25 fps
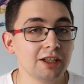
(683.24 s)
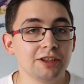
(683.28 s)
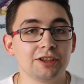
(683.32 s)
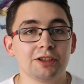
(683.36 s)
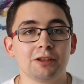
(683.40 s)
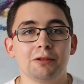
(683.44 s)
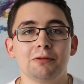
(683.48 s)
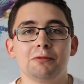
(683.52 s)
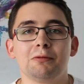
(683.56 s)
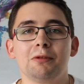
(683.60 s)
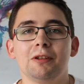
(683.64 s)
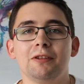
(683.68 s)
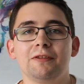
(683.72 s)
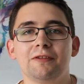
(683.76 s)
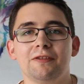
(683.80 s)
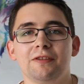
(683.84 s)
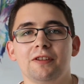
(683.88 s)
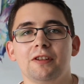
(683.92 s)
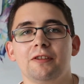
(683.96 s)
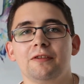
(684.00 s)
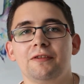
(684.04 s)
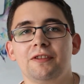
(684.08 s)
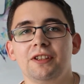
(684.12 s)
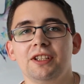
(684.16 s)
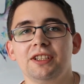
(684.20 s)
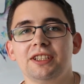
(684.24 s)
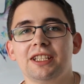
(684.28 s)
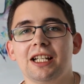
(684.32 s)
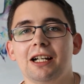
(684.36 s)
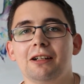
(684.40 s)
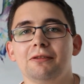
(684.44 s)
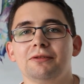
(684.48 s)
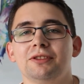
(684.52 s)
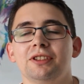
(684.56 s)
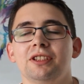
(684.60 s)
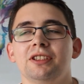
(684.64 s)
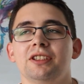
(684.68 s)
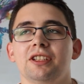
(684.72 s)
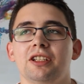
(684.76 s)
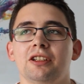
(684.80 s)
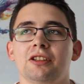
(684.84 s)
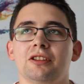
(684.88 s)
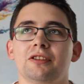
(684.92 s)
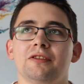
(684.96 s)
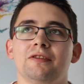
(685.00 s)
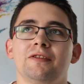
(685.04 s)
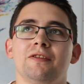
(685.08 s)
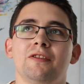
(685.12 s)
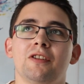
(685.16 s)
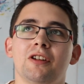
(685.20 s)
So with $3,000
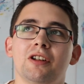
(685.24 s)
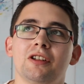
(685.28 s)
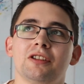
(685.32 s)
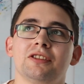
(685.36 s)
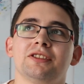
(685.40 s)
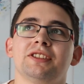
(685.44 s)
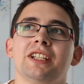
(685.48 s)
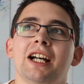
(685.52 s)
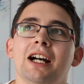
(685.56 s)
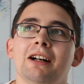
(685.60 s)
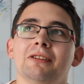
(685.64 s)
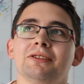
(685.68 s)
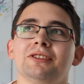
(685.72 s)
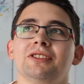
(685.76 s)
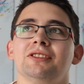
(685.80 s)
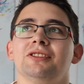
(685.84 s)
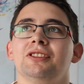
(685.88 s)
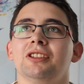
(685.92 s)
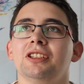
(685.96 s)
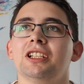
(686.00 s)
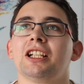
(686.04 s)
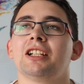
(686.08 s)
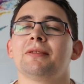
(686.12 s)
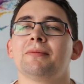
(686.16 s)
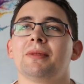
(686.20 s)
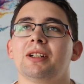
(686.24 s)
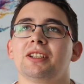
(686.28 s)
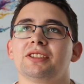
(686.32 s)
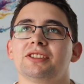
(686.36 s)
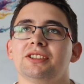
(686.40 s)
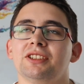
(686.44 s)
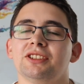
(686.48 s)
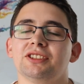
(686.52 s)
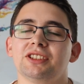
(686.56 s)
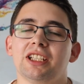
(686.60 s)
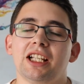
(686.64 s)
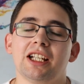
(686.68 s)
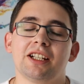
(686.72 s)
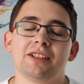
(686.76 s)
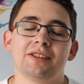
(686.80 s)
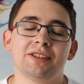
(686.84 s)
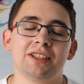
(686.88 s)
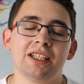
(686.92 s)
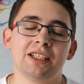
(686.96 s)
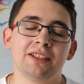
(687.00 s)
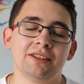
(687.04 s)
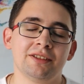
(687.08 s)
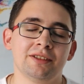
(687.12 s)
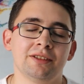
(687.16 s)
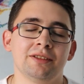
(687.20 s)
or $4,000 machines like
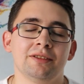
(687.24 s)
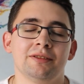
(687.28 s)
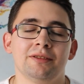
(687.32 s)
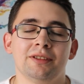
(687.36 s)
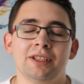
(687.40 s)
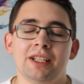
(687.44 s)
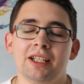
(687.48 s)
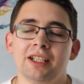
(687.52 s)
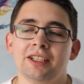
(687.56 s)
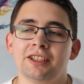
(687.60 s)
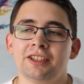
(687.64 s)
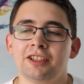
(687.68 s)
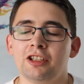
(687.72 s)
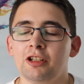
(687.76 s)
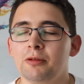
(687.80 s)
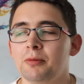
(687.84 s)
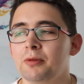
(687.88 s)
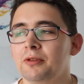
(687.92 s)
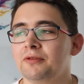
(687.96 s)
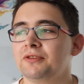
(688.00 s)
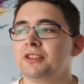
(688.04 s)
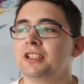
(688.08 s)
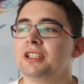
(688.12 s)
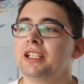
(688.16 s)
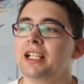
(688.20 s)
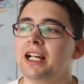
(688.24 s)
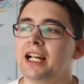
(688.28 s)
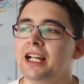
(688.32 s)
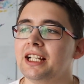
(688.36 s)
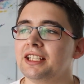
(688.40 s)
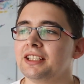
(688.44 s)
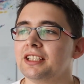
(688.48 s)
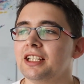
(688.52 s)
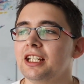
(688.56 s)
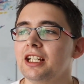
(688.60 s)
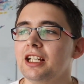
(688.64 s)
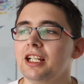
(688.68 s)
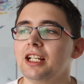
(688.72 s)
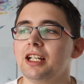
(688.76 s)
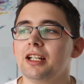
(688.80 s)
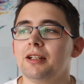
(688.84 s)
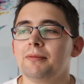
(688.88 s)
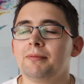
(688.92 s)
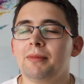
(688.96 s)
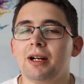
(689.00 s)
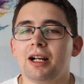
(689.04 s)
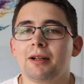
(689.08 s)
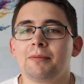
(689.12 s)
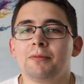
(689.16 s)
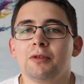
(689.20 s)
the top of the line
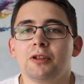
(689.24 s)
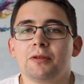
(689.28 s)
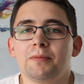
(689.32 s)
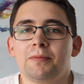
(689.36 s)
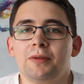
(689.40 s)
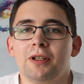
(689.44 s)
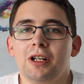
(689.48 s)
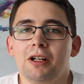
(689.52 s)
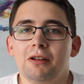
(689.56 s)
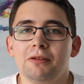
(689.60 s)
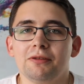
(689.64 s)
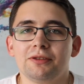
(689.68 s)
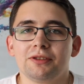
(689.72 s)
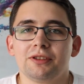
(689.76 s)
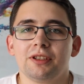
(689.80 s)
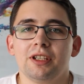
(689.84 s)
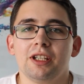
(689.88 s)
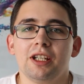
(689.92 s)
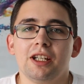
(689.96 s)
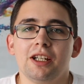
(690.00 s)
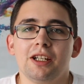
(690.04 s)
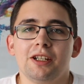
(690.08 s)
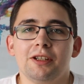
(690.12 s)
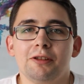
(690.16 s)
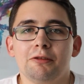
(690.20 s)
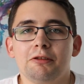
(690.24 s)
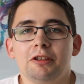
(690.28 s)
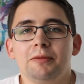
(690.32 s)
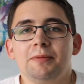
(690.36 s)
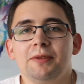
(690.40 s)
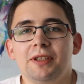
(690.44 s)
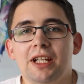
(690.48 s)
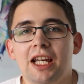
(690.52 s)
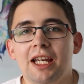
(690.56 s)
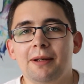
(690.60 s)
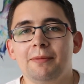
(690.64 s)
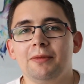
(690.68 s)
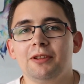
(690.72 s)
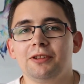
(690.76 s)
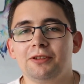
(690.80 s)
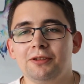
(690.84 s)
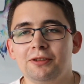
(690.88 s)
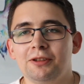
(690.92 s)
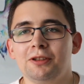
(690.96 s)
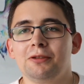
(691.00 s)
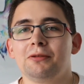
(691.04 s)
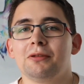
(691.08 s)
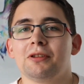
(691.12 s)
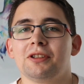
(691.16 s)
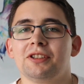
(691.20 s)
MacBook Pros, you will be able to
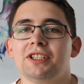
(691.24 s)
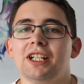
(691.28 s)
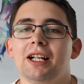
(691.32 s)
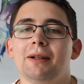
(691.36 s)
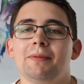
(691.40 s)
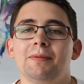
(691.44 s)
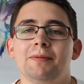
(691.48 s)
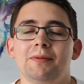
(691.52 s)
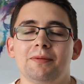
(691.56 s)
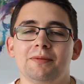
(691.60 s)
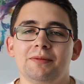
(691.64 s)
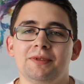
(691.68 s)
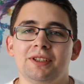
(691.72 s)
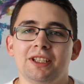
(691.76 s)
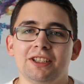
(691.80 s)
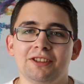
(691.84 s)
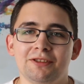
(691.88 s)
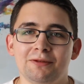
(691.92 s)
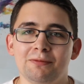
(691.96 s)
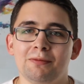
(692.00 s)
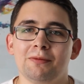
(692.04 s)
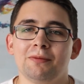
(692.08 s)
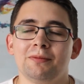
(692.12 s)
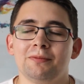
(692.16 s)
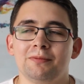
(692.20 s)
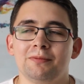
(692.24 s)
do your job just